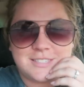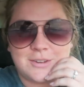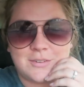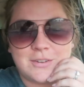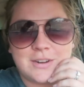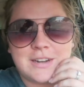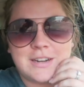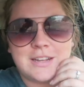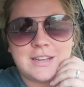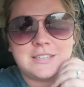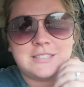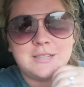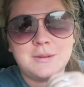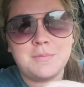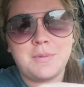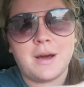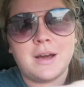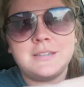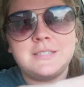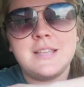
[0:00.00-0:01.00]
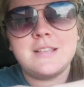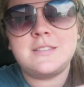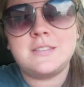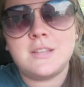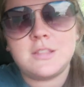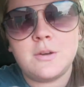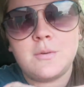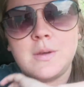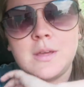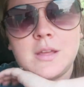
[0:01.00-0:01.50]
so we're gonna get some boxes
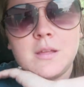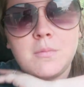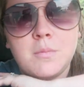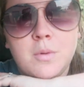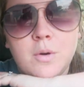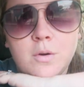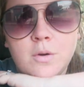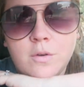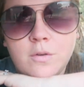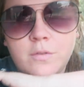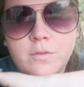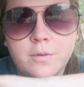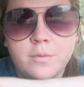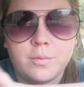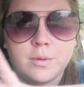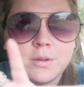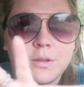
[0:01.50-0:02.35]
so that we can move,